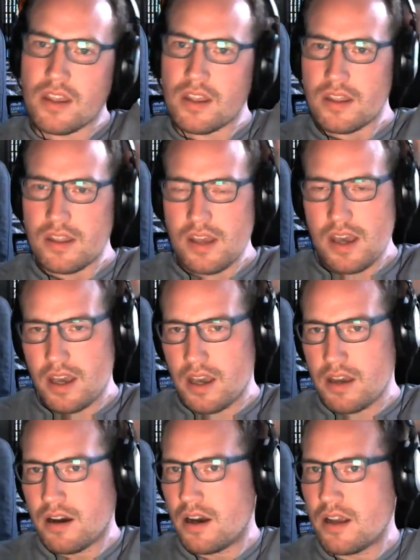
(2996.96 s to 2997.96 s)

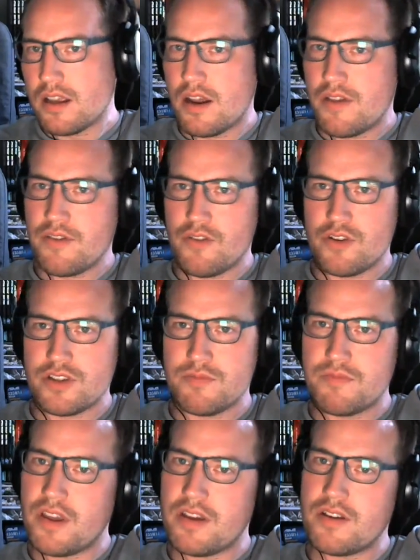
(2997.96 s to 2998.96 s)
Yeah, they've got some
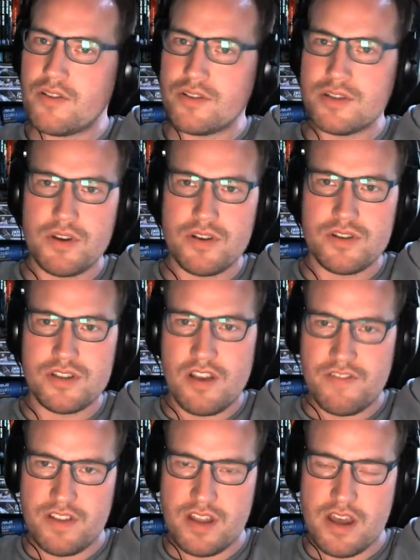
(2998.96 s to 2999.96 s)
good
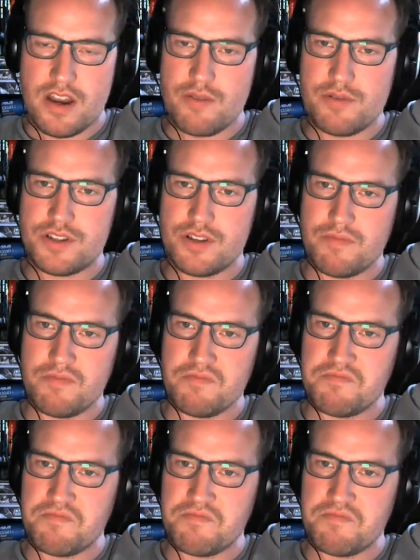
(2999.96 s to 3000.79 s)
stuff in there. There was some.